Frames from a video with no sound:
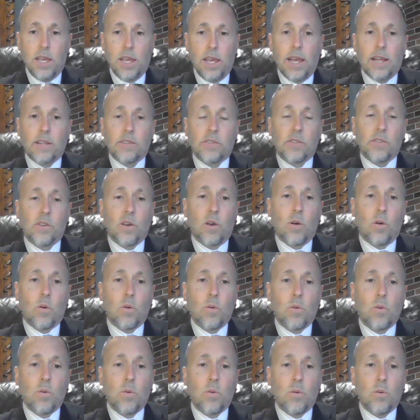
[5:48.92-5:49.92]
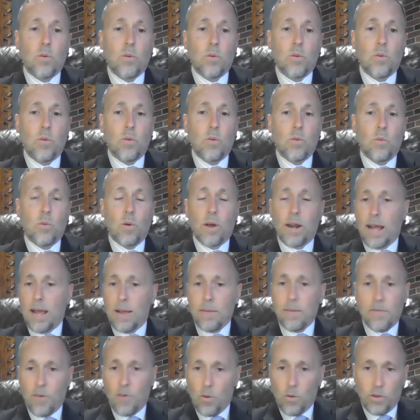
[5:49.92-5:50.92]
And so what I'm
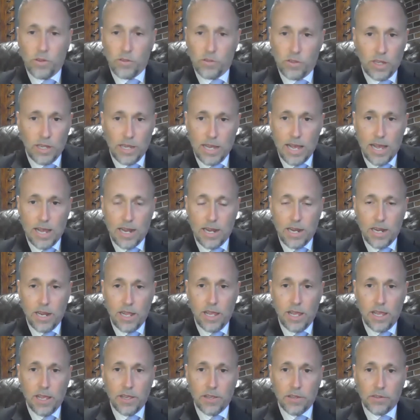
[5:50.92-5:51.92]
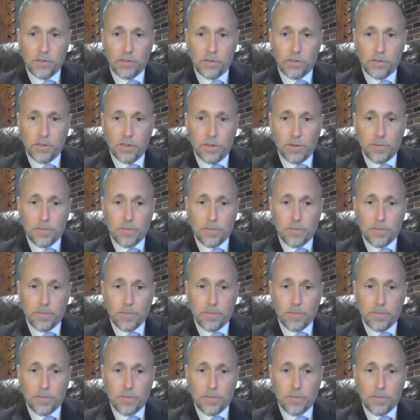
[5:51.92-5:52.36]
focusing on is